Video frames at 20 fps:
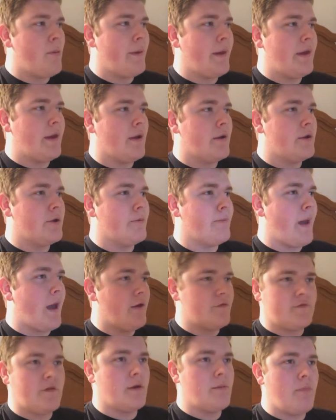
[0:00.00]
will be your new
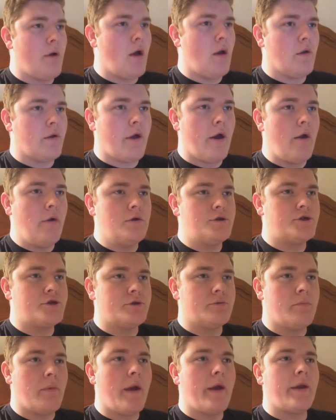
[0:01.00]
basketball
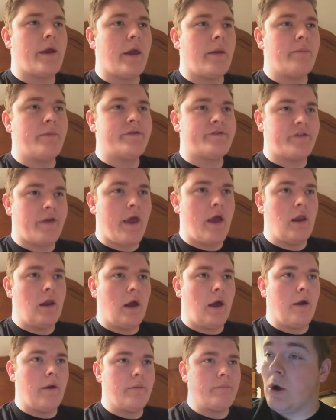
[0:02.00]
coach. My name is
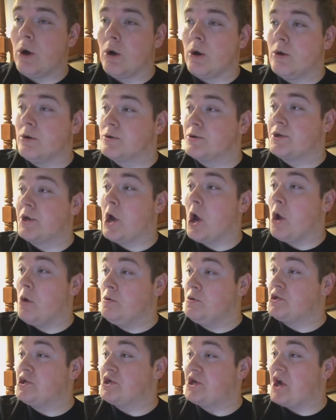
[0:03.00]
Ella. Oh,
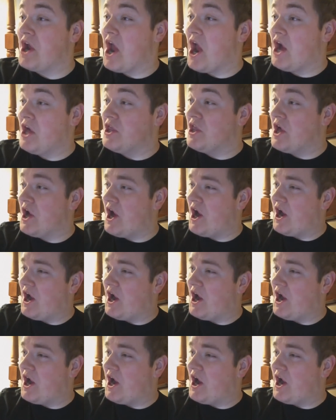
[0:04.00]
coach Ella.